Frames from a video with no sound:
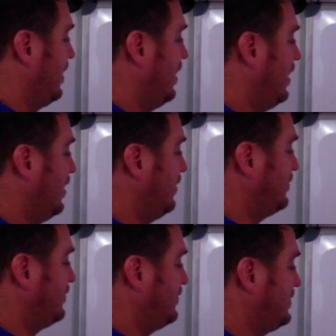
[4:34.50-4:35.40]

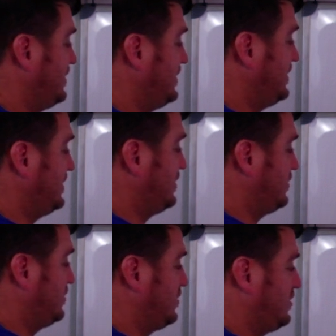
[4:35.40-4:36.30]
of
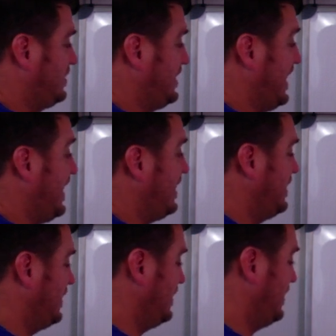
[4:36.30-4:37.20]

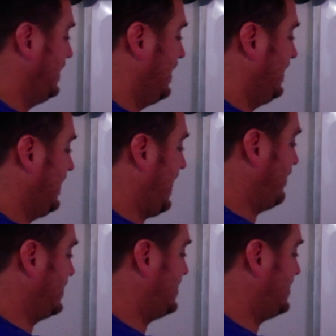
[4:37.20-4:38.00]
10. They have a